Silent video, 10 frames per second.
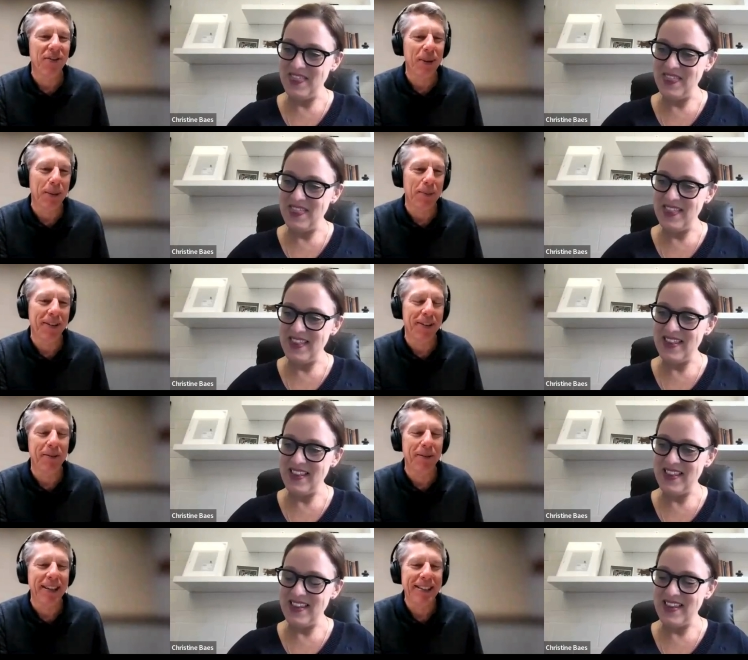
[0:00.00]
Speaker 1: of people
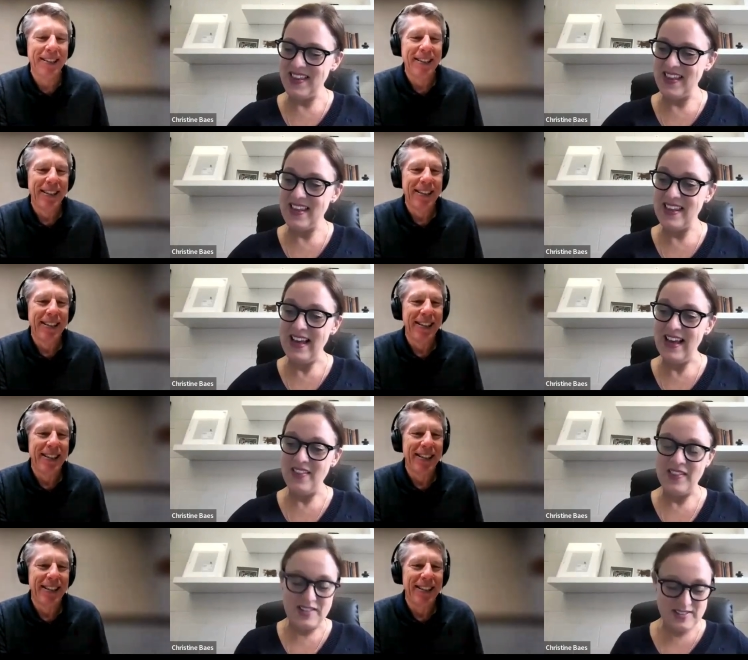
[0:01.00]
or what?
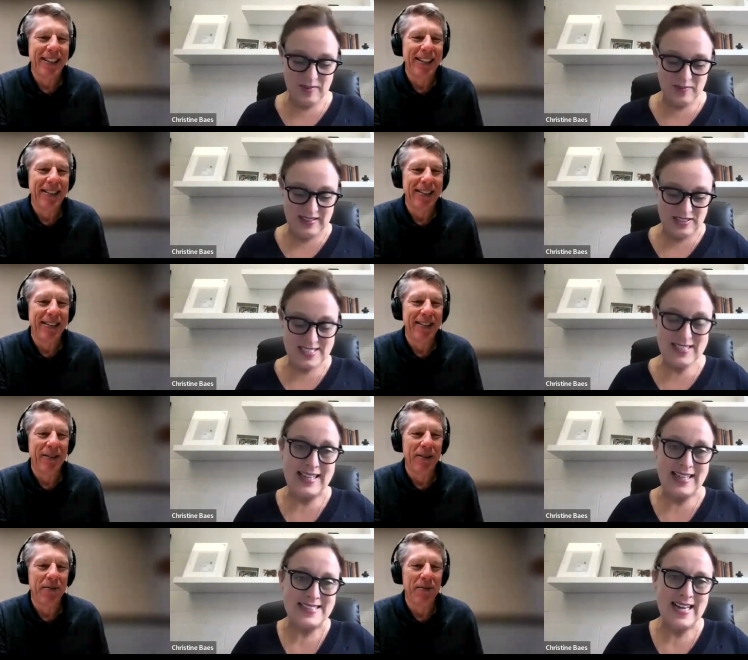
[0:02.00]
Speaker 2: Yeah, there's, I mean, there's
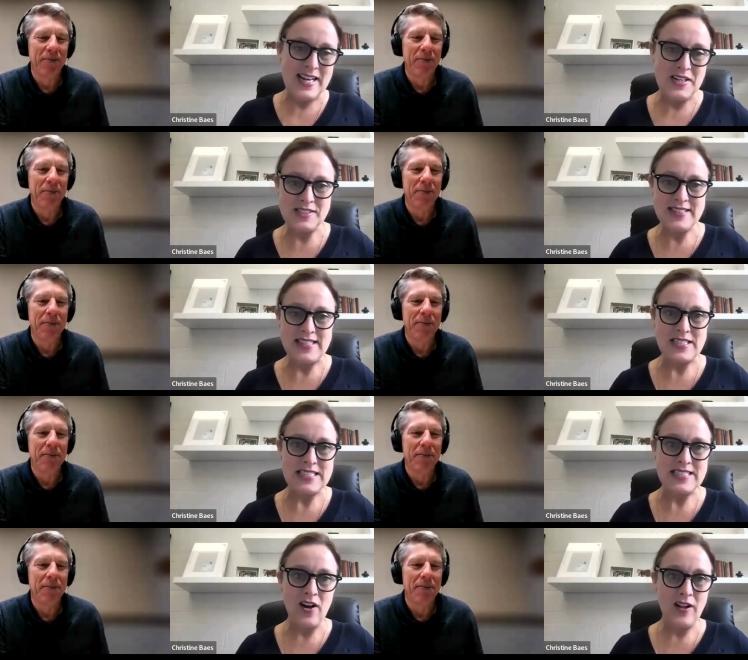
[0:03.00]
Select Sires,
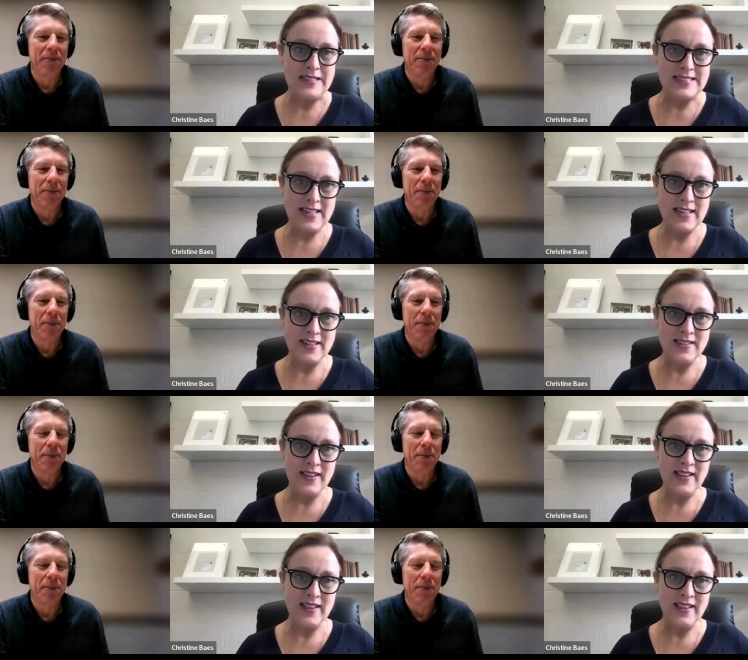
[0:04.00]
there's Alta,